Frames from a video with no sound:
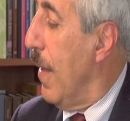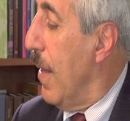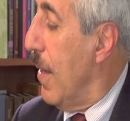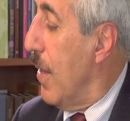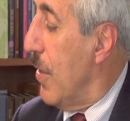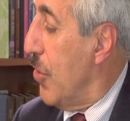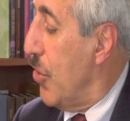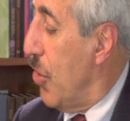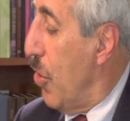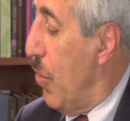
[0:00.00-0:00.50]

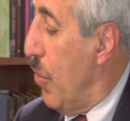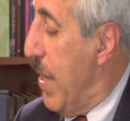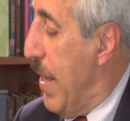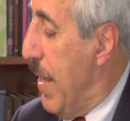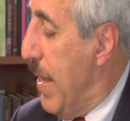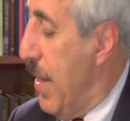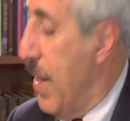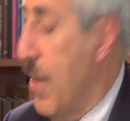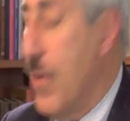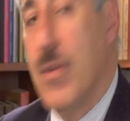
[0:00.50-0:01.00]
So
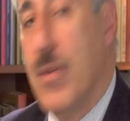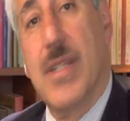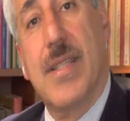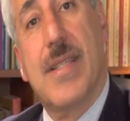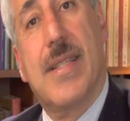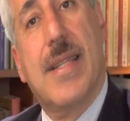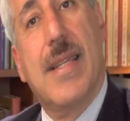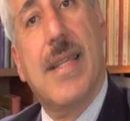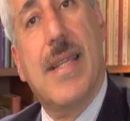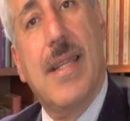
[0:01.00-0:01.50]
here is
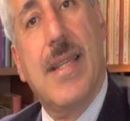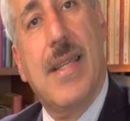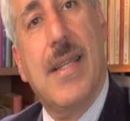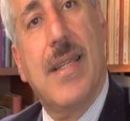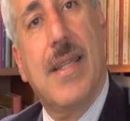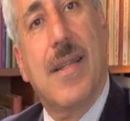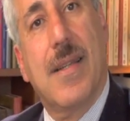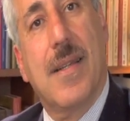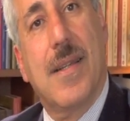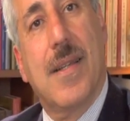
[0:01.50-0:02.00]
the
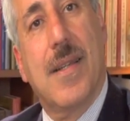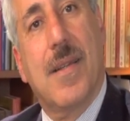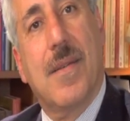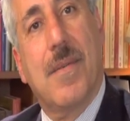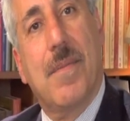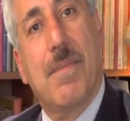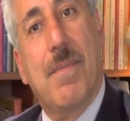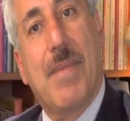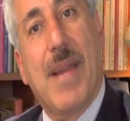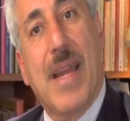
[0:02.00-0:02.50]

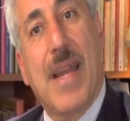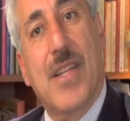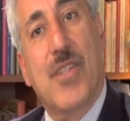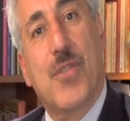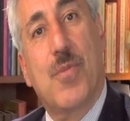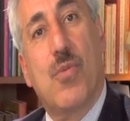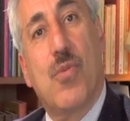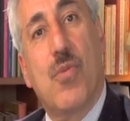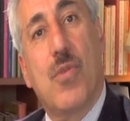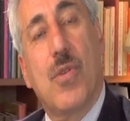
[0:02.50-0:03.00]

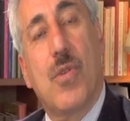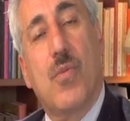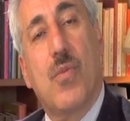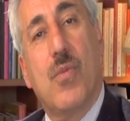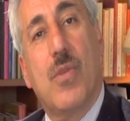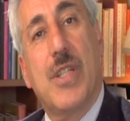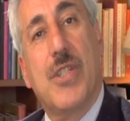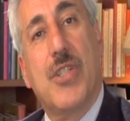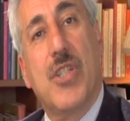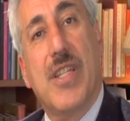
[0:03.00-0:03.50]
passport
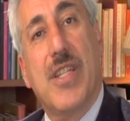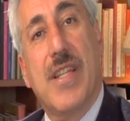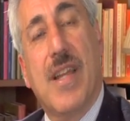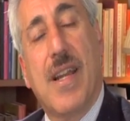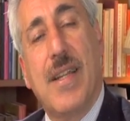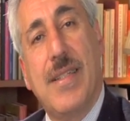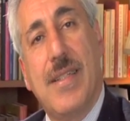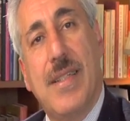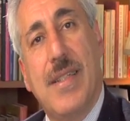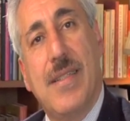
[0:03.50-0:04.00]
which in
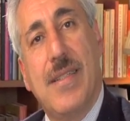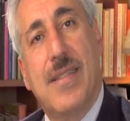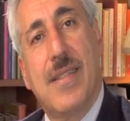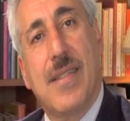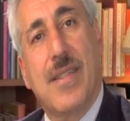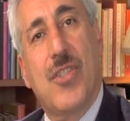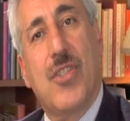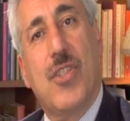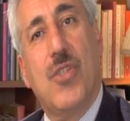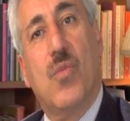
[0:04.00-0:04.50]

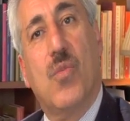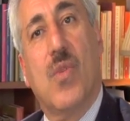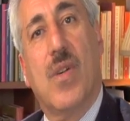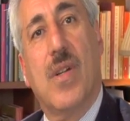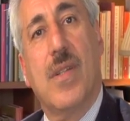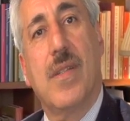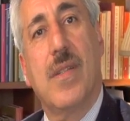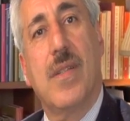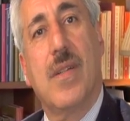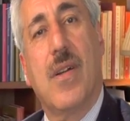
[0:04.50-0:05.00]

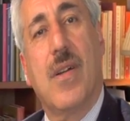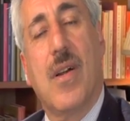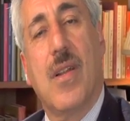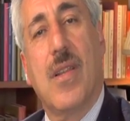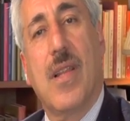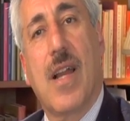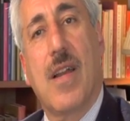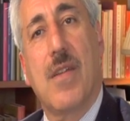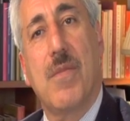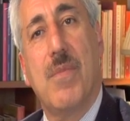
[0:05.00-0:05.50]
1961
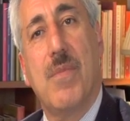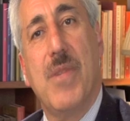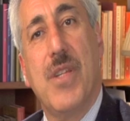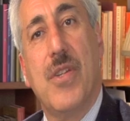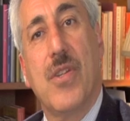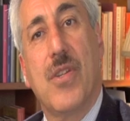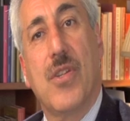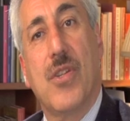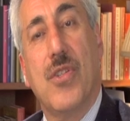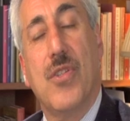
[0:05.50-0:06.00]
allowed me
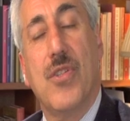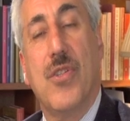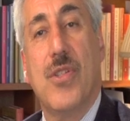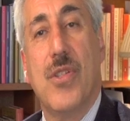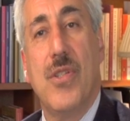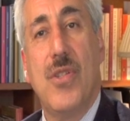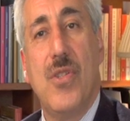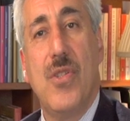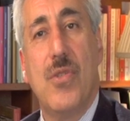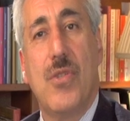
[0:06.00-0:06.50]
to
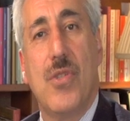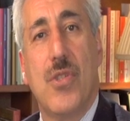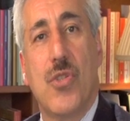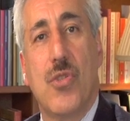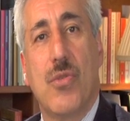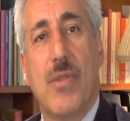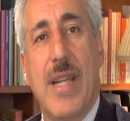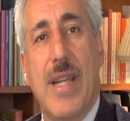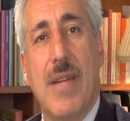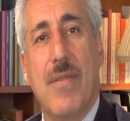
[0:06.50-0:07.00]
continue to
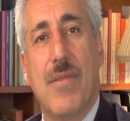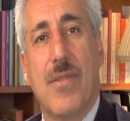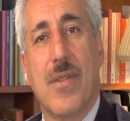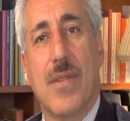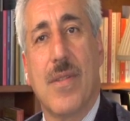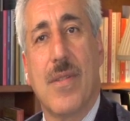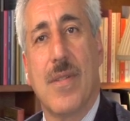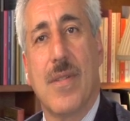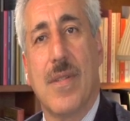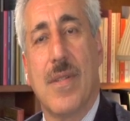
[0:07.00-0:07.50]

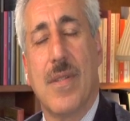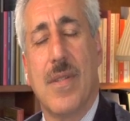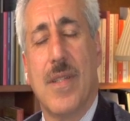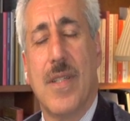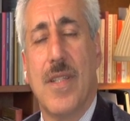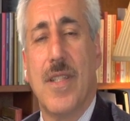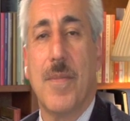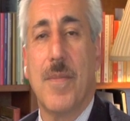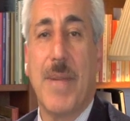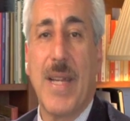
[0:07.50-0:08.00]
travel.
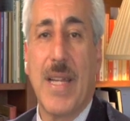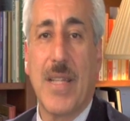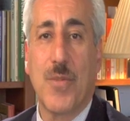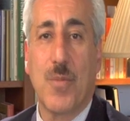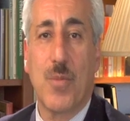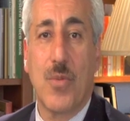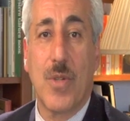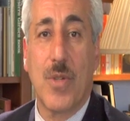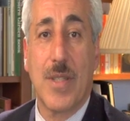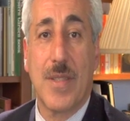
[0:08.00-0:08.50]
In the
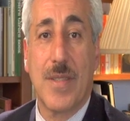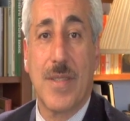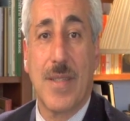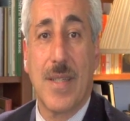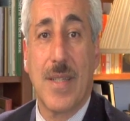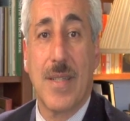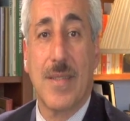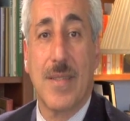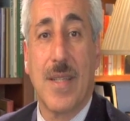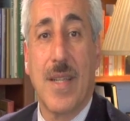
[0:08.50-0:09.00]
passport it
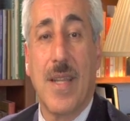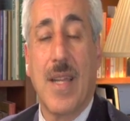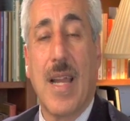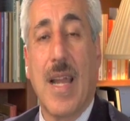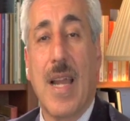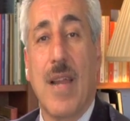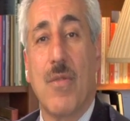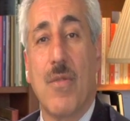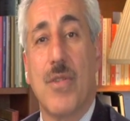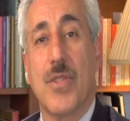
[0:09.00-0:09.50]
says
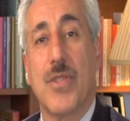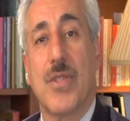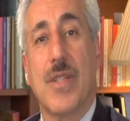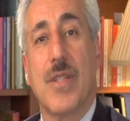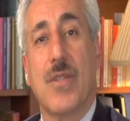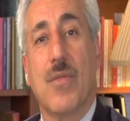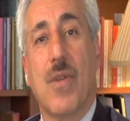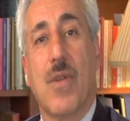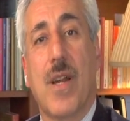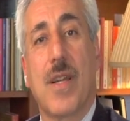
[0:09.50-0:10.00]
I was
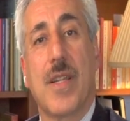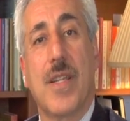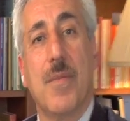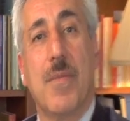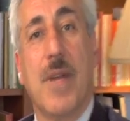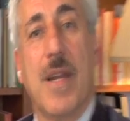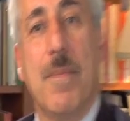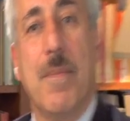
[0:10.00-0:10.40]
Iraqi by